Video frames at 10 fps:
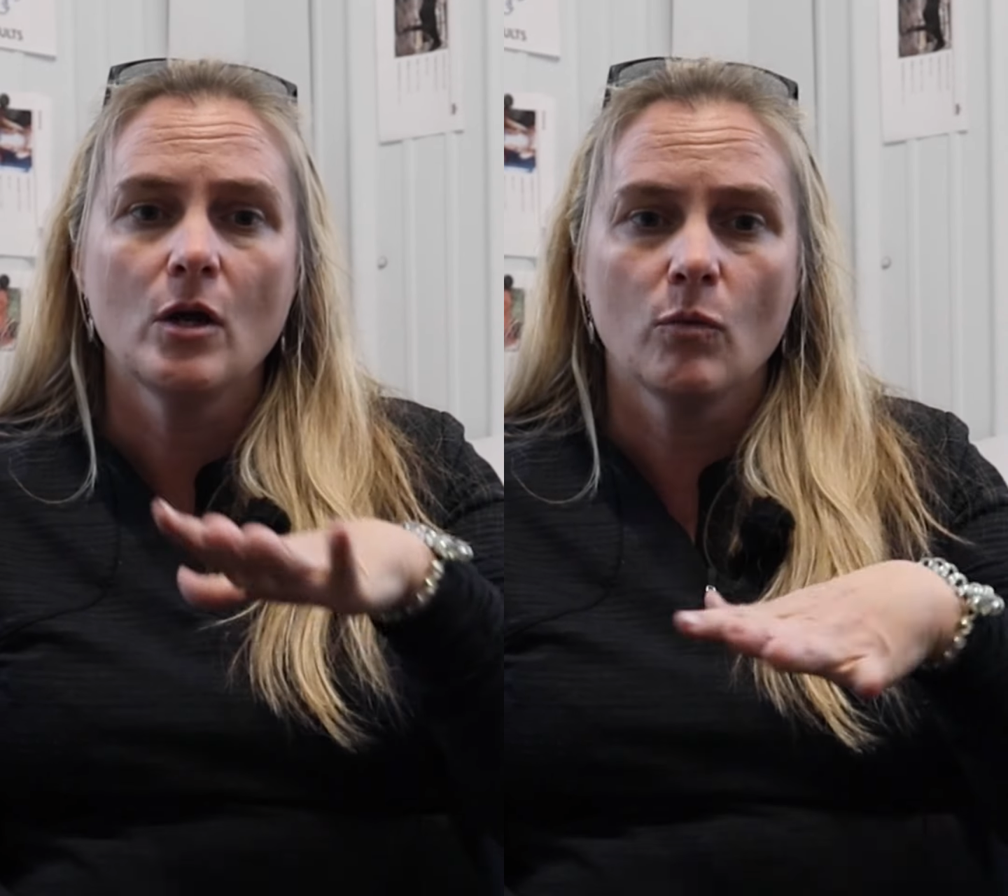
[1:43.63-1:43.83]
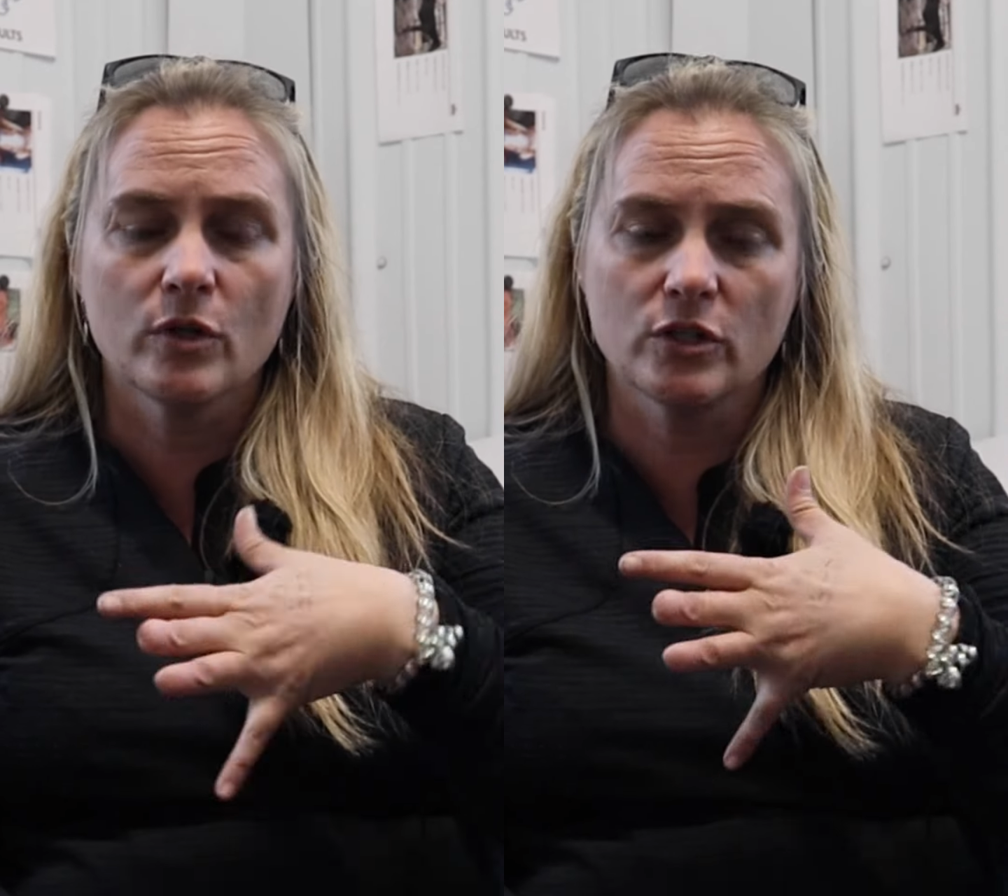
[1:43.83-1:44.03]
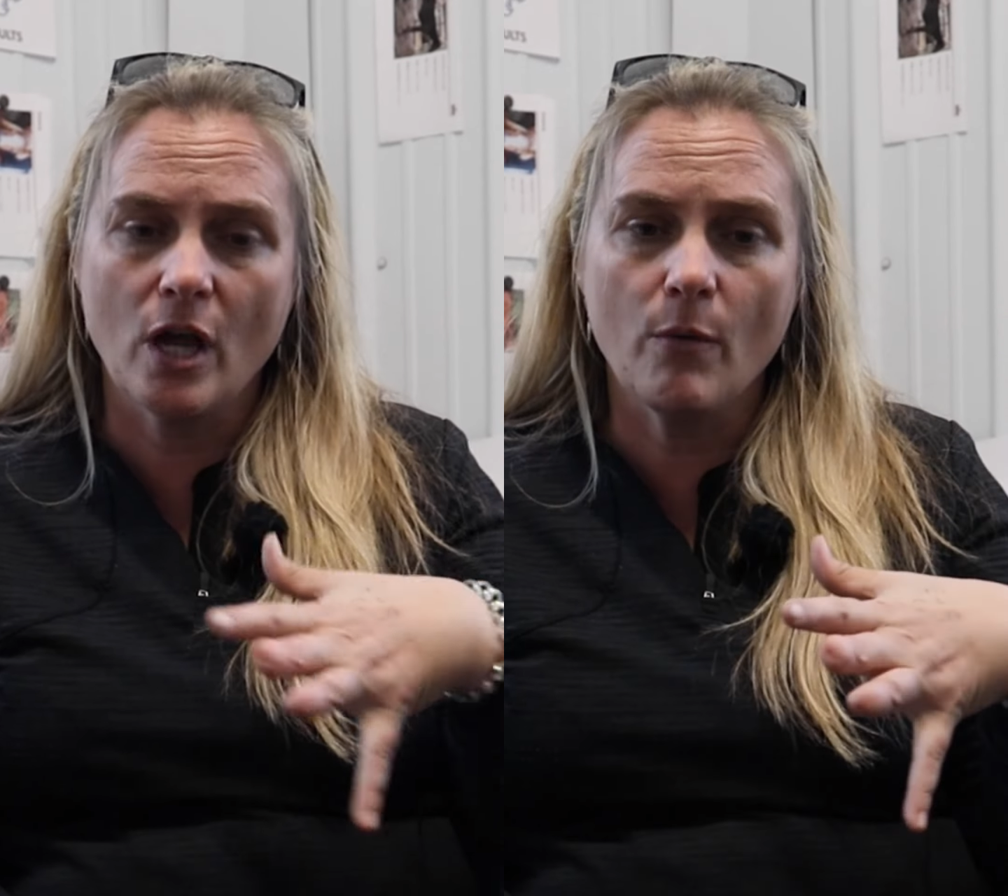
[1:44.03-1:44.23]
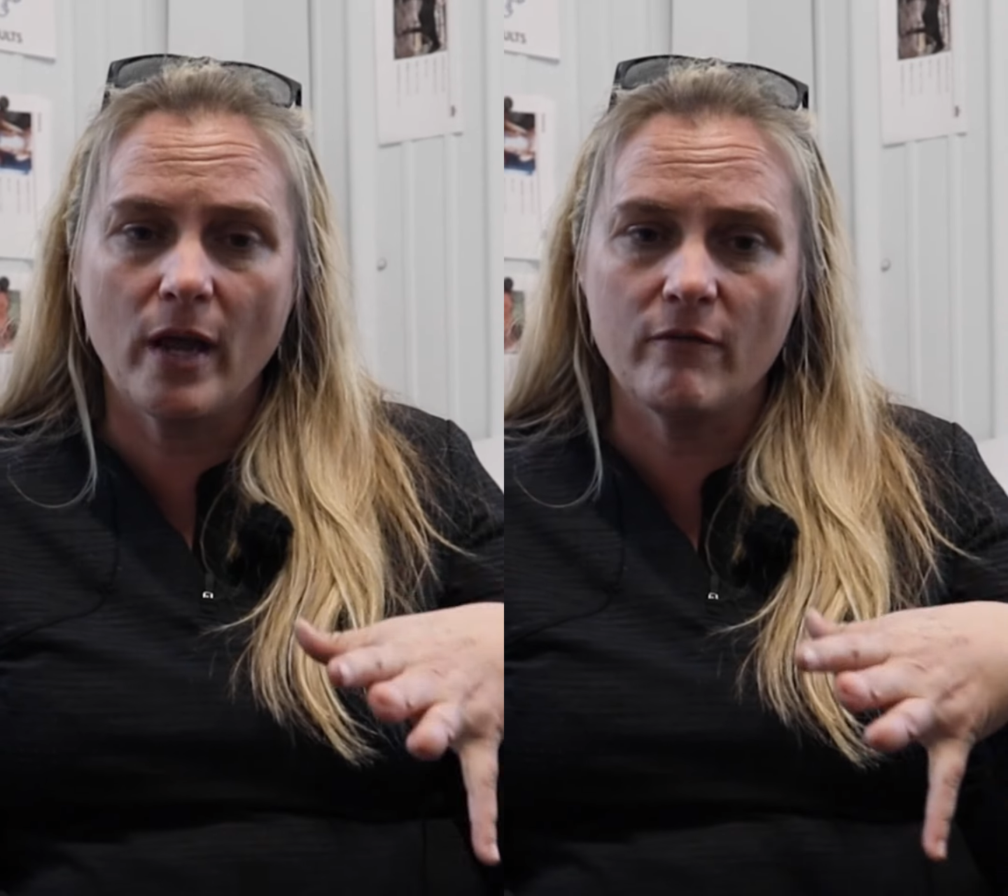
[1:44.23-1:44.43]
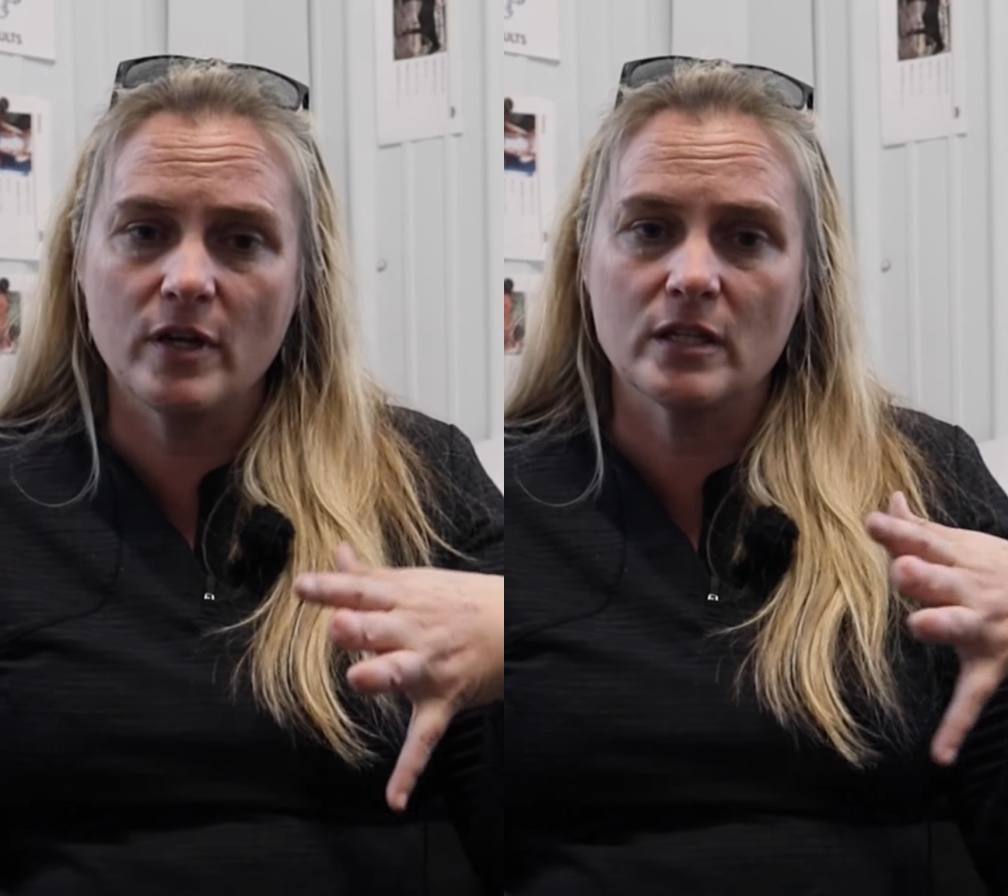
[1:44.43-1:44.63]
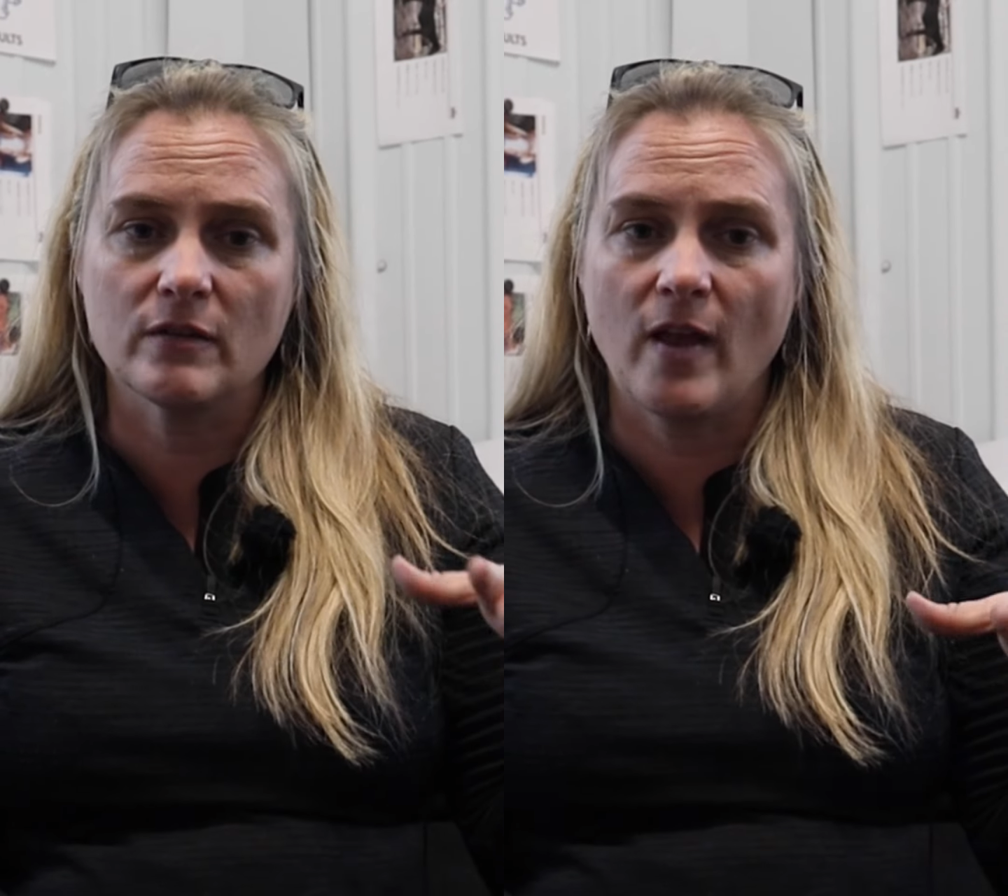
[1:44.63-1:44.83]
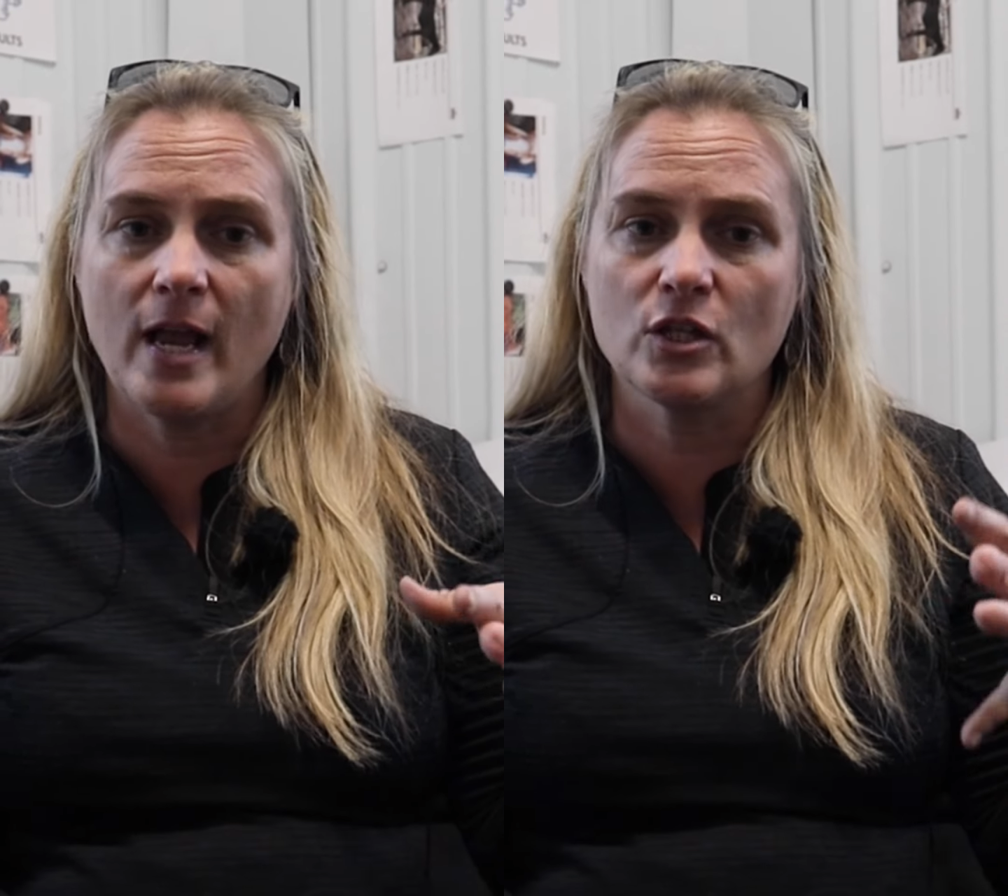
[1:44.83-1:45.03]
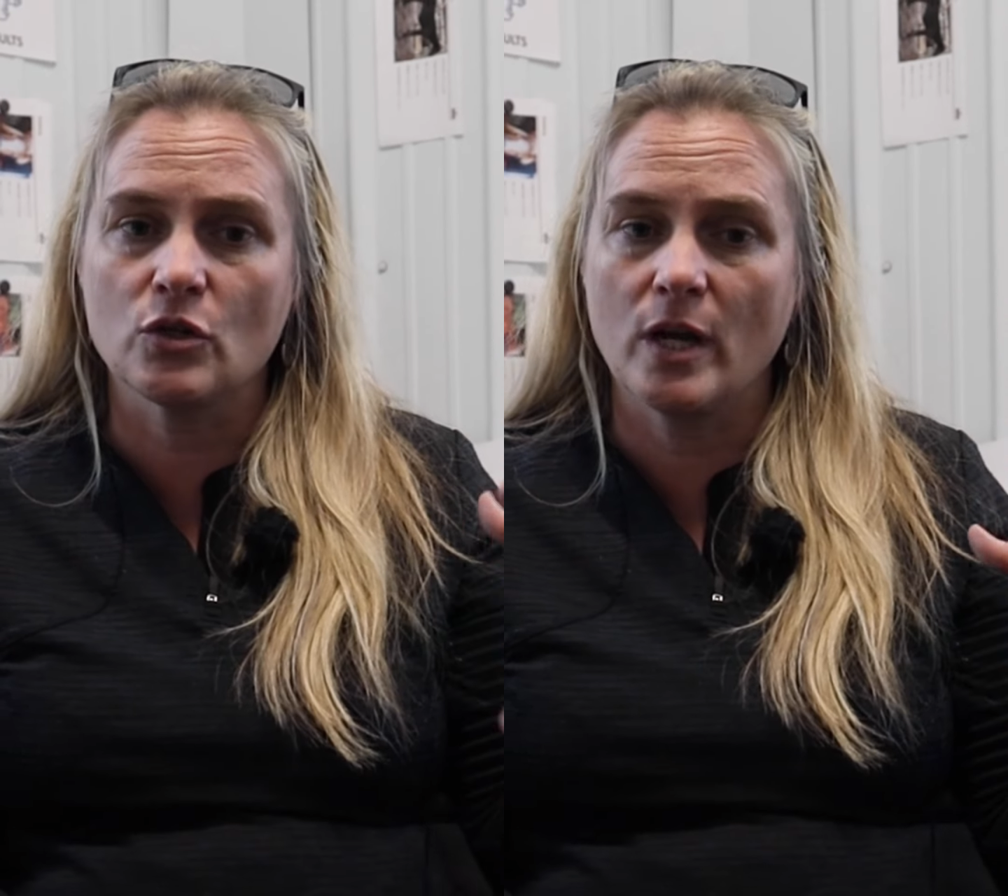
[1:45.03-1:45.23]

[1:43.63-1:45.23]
was no evidence of cancer